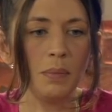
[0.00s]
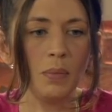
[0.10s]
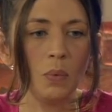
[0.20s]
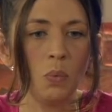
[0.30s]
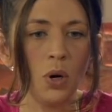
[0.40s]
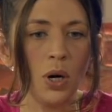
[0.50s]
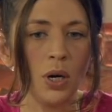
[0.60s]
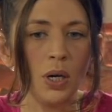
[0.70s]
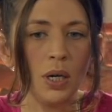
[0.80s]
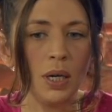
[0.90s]

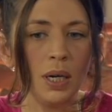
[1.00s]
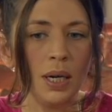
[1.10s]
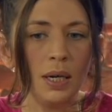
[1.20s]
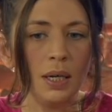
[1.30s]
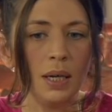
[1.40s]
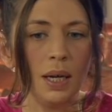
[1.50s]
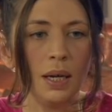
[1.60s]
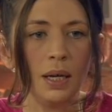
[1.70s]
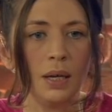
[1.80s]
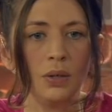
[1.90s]
were
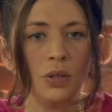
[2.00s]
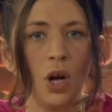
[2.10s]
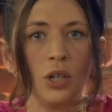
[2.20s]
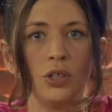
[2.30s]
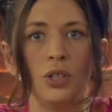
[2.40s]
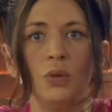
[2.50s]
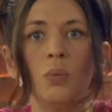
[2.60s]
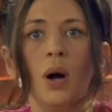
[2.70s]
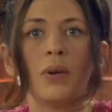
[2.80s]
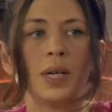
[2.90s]
not too
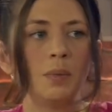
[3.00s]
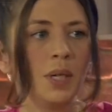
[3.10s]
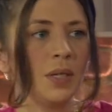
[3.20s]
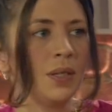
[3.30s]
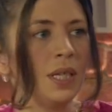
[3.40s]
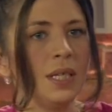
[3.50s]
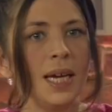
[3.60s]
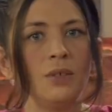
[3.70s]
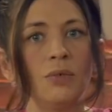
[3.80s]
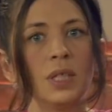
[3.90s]
worried because things
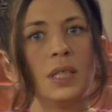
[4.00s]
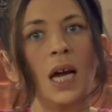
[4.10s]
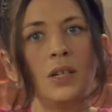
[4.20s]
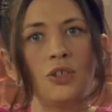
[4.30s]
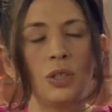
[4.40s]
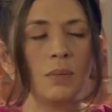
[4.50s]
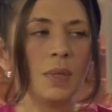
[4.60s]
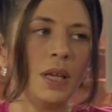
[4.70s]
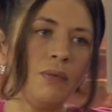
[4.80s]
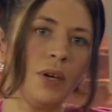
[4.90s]
hadn't really touched them
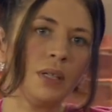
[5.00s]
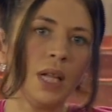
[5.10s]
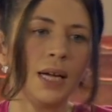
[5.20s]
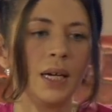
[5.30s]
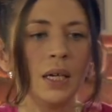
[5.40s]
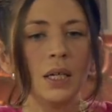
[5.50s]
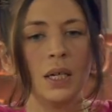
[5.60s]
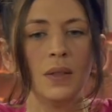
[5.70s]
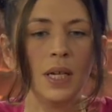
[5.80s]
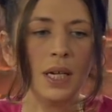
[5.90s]
and they felt like
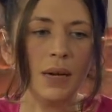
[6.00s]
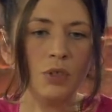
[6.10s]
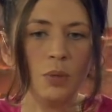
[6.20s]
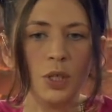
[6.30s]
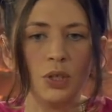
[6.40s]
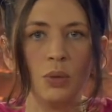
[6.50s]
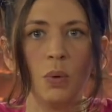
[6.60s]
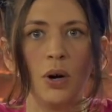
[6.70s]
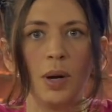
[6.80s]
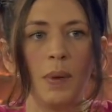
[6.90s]
they didn't have too much to
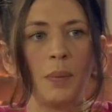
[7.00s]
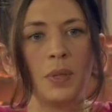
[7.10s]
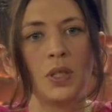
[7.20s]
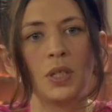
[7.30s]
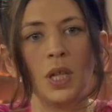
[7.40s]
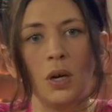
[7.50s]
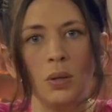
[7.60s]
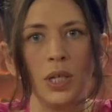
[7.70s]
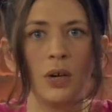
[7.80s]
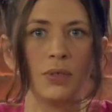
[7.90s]
worry about. But
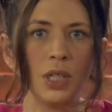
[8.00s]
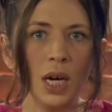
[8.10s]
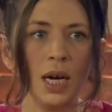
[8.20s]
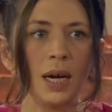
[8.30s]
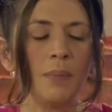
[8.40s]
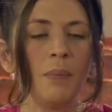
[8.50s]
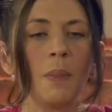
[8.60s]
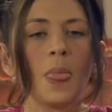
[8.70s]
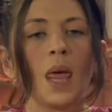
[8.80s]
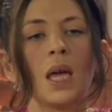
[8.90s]
slowly over time,
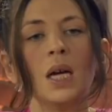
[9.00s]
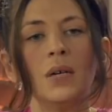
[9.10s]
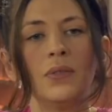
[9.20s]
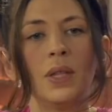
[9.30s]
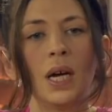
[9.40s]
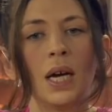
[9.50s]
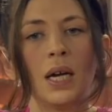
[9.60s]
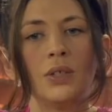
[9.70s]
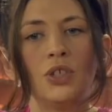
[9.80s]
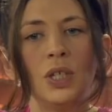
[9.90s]

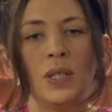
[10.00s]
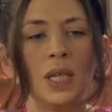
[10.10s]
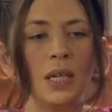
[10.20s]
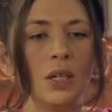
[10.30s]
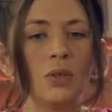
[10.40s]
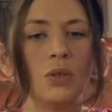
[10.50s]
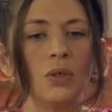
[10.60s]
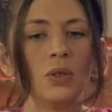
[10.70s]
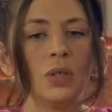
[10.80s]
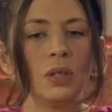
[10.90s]
she said,
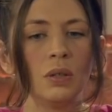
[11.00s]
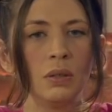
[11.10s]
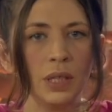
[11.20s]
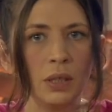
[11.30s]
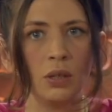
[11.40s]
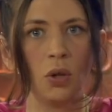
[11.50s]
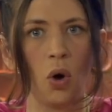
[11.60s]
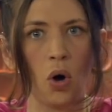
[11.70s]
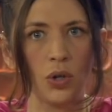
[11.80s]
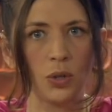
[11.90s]
little
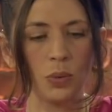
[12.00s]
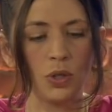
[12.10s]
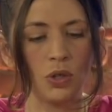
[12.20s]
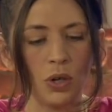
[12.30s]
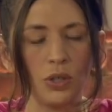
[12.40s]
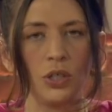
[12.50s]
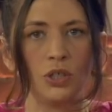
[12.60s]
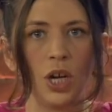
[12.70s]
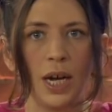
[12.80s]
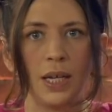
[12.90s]
laws would start to
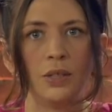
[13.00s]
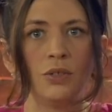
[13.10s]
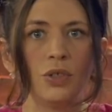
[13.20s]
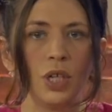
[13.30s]
change.